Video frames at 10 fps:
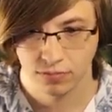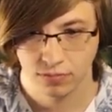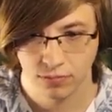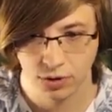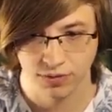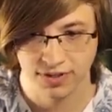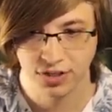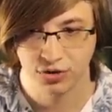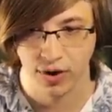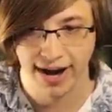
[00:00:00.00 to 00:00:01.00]
Dude, this
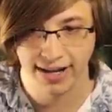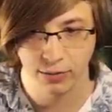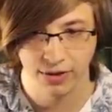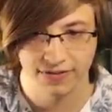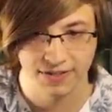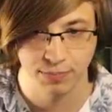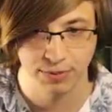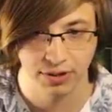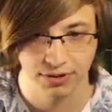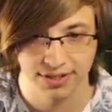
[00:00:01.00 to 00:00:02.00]
trident with this
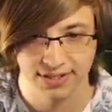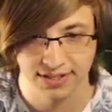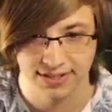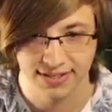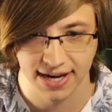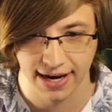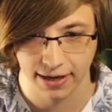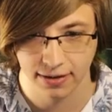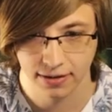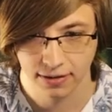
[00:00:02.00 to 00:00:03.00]
build is
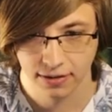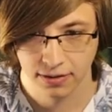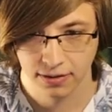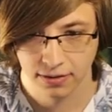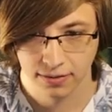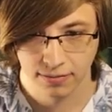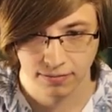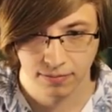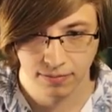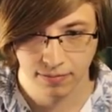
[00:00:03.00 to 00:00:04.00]
insane.
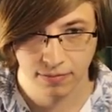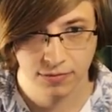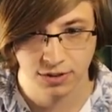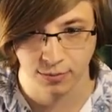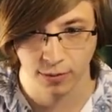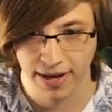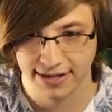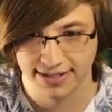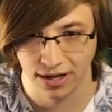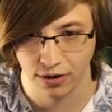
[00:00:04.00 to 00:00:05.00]
Some more
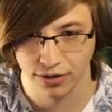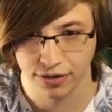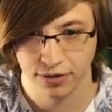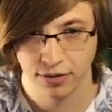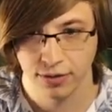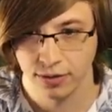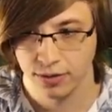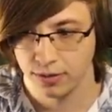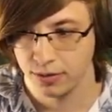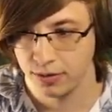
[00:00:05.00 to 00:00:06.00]
max health.
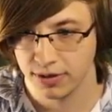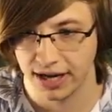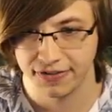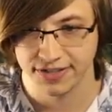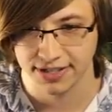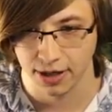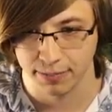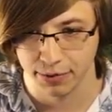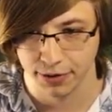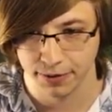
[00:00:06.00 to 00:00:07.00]
Got this
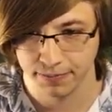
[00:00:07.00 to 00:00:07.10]
thumper.